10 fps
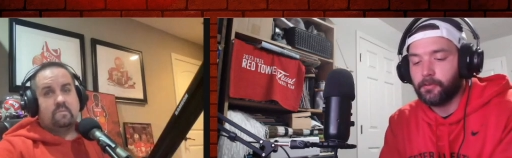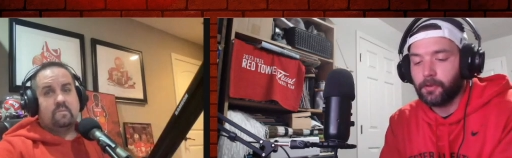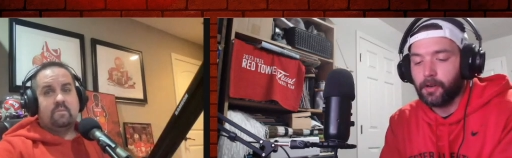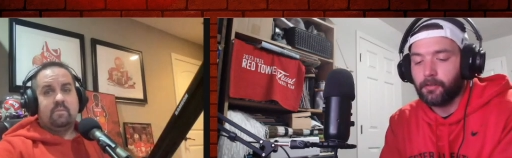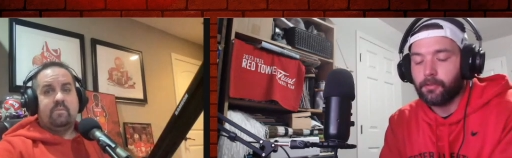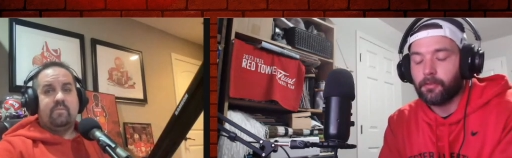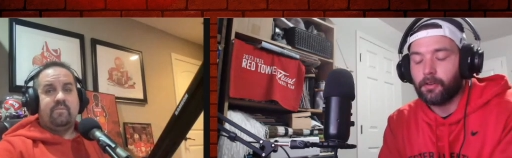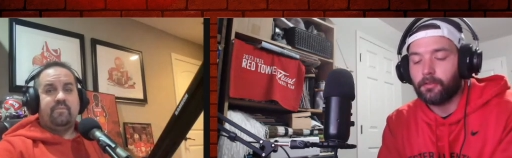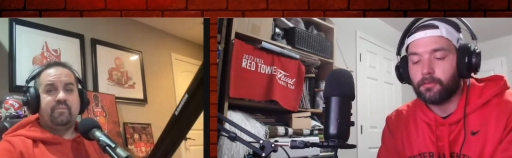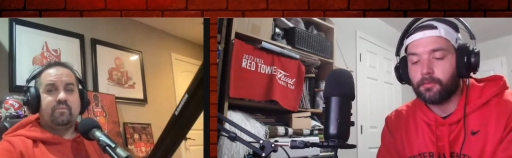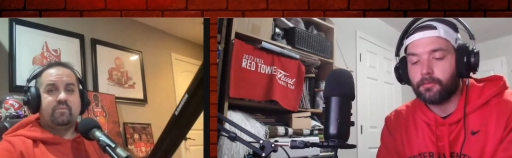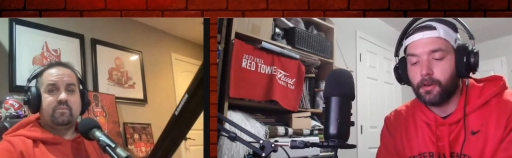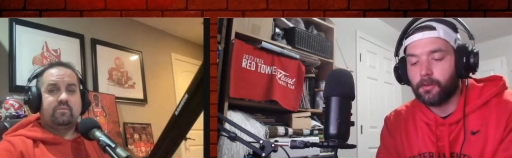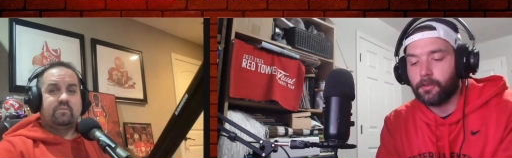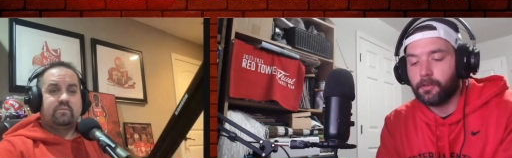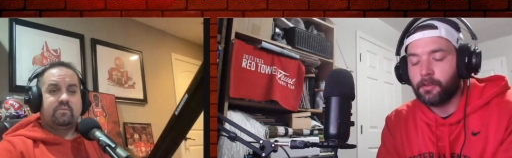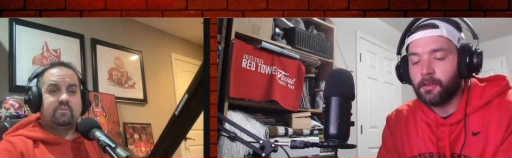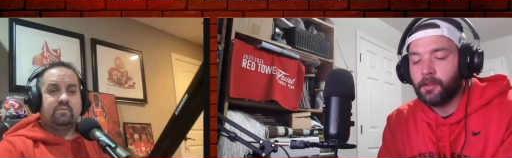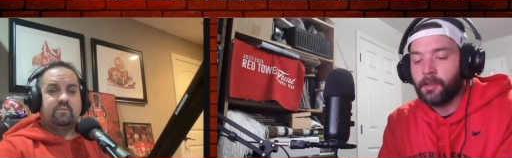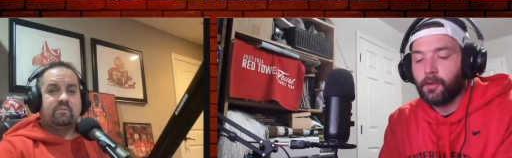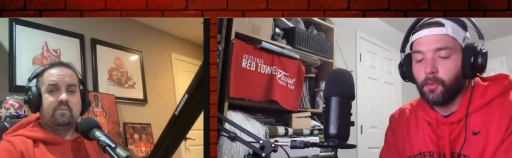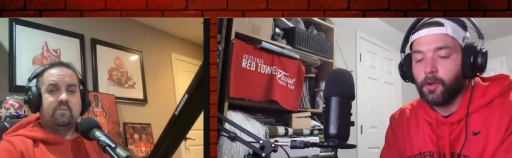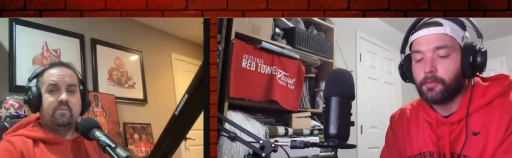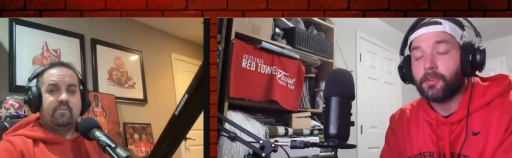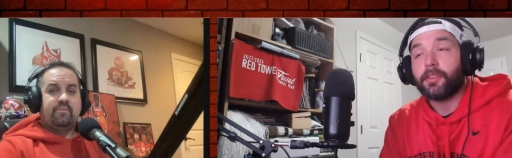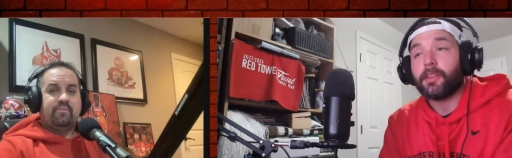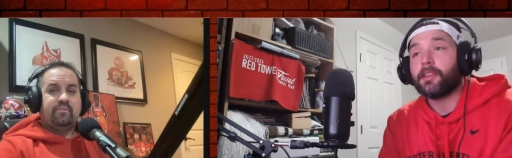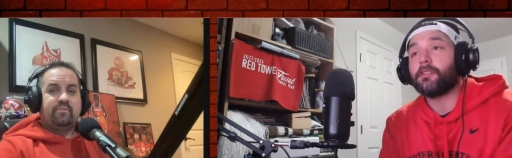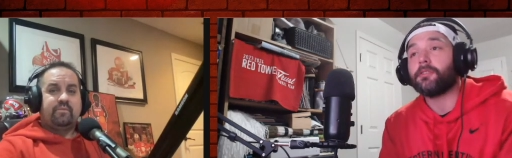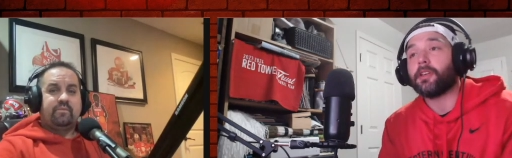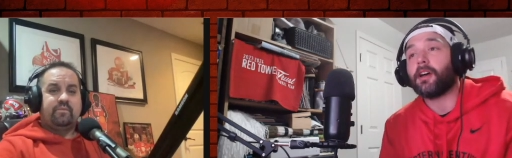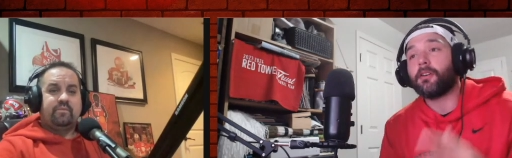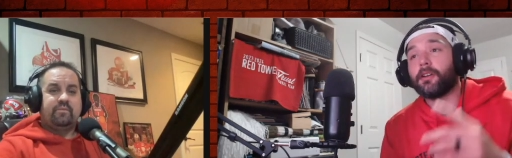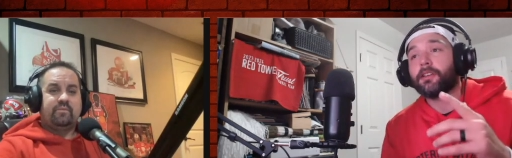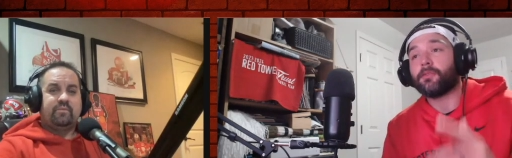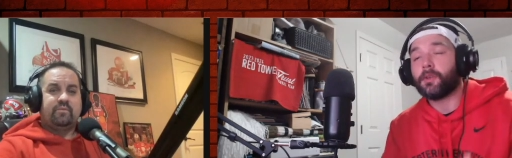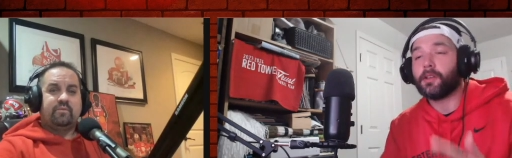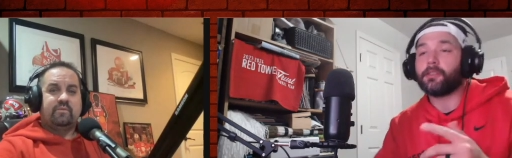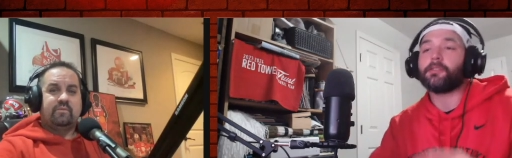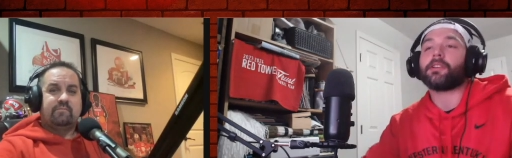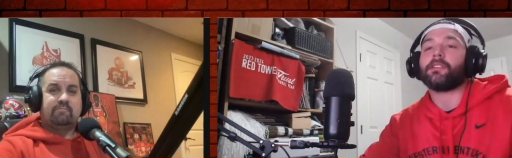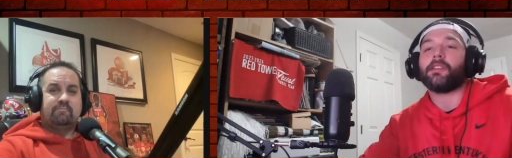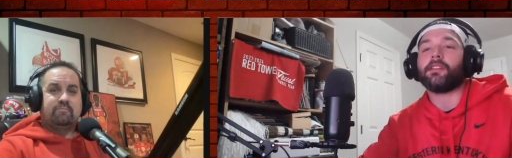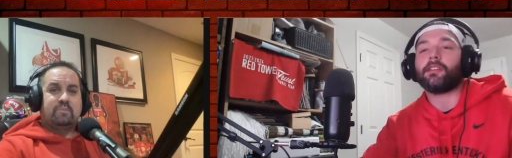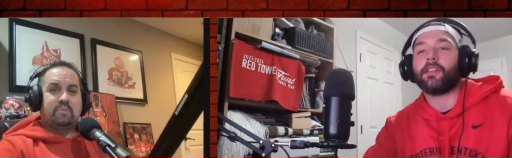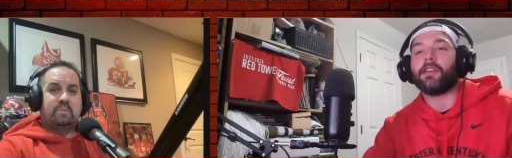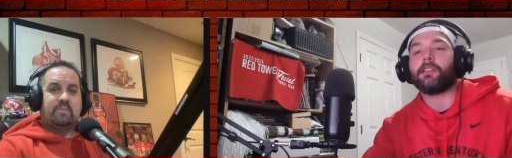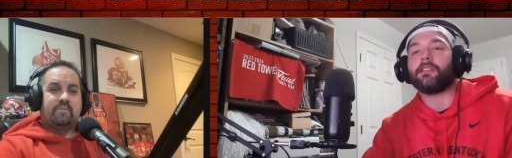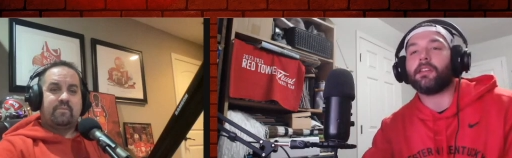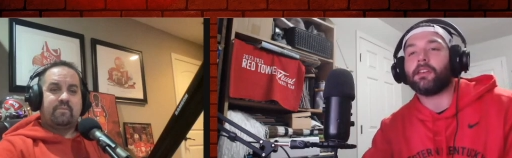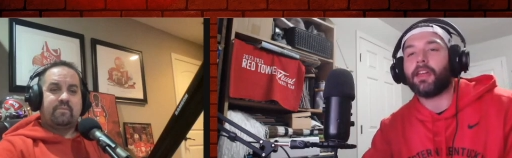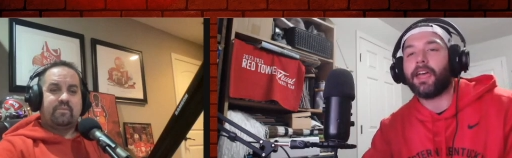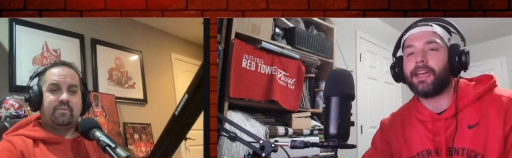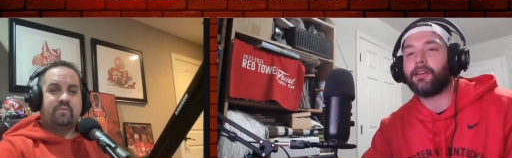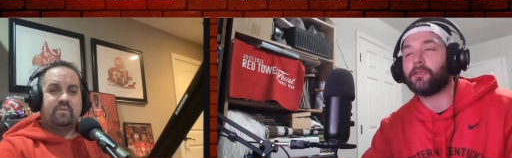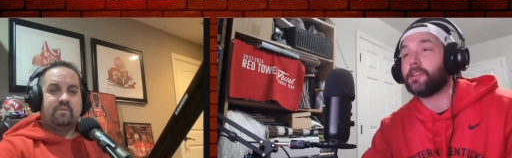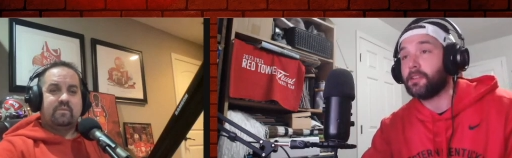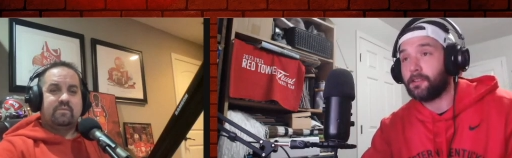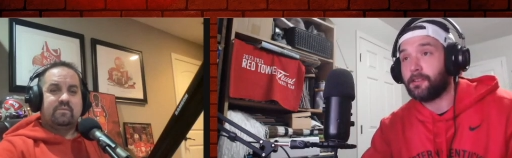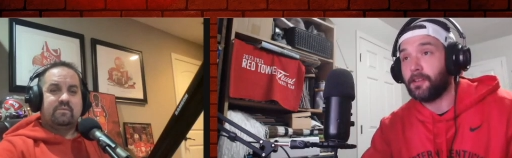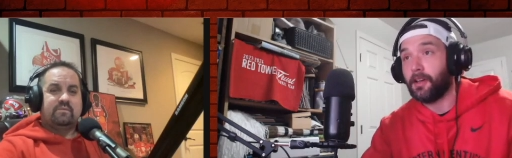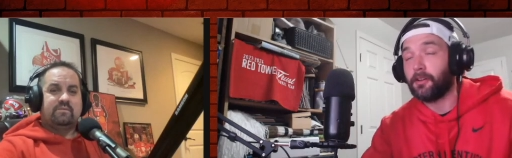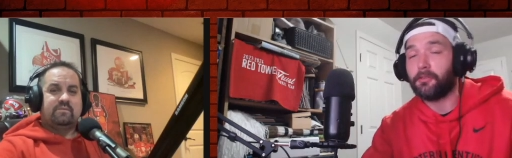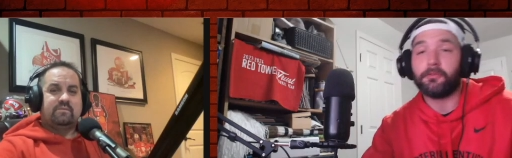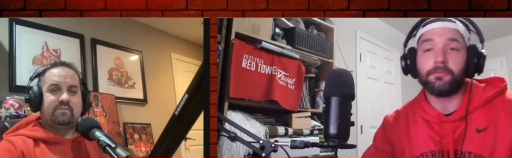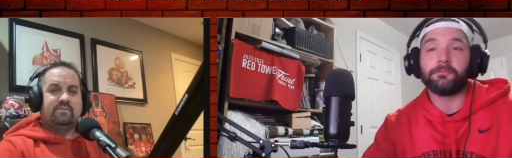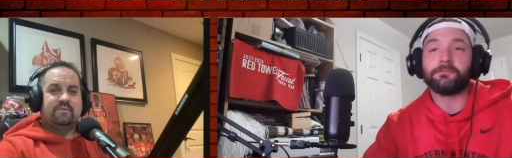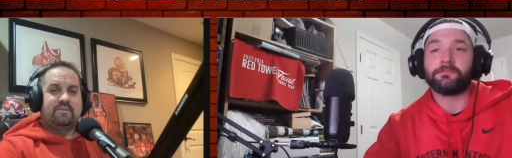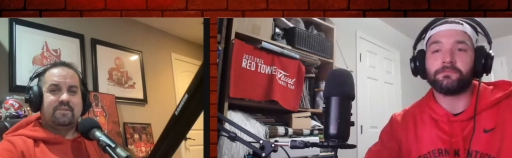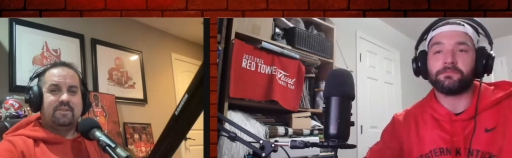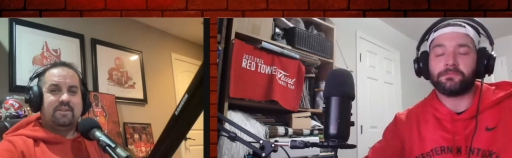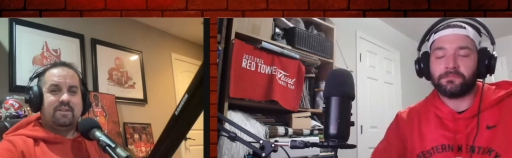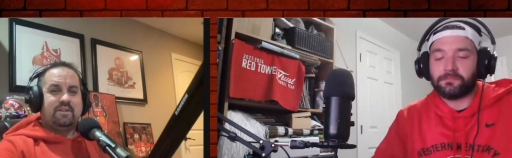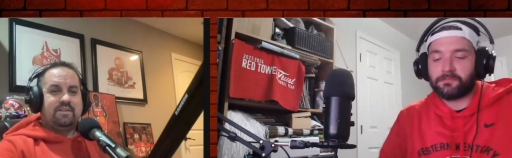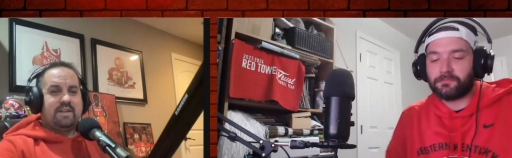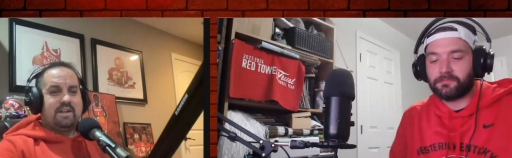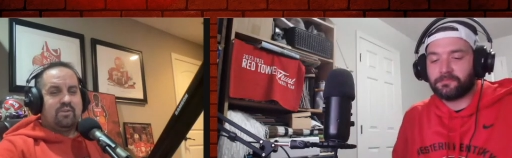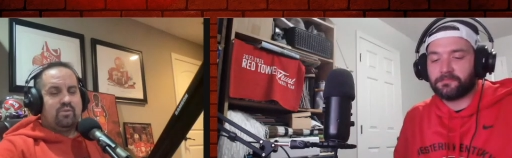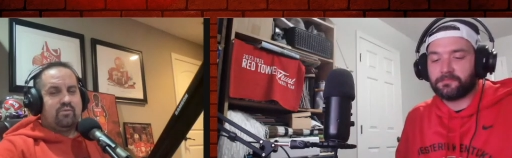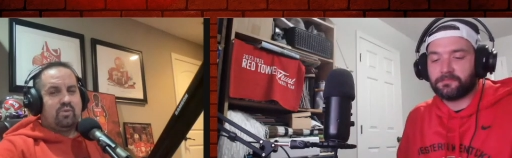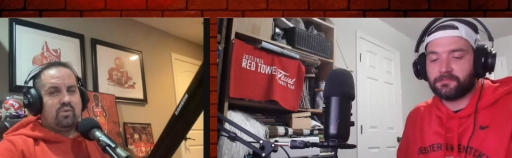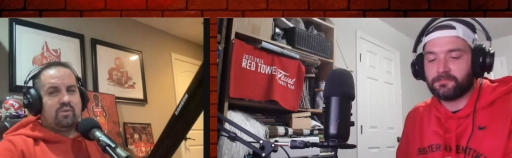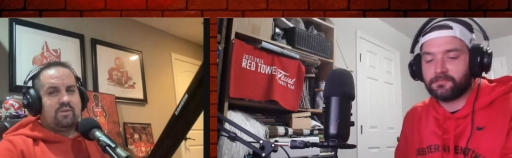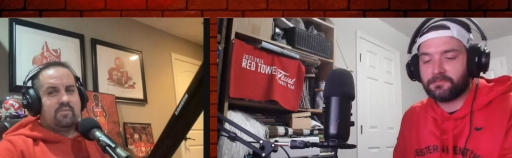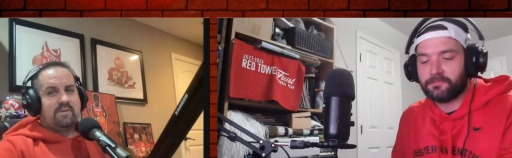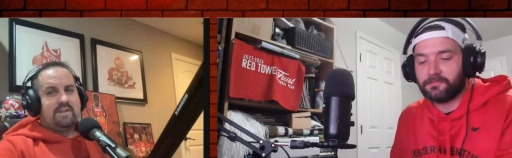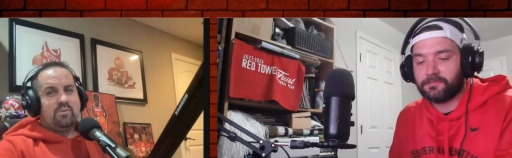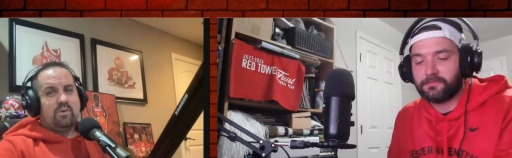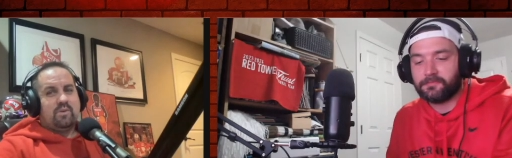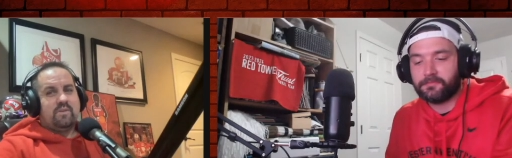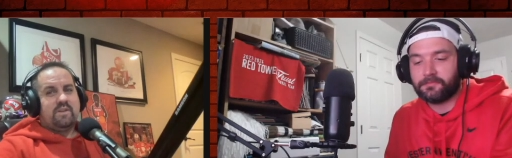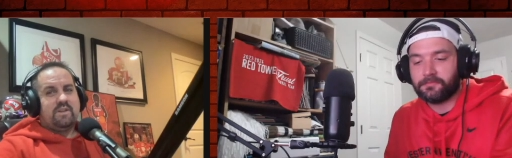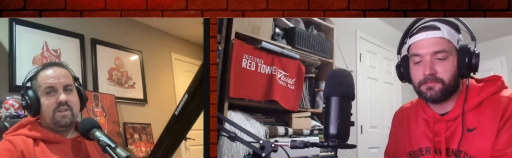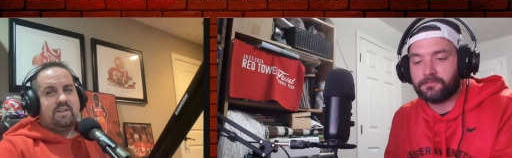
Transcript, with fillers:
Speaker 1: uh, Rardin. Welcome to the hill, y'all, as well. Extending that that howdy,
Speaker 2: y'all. Yeah, Luke Fuller. I mean, he won the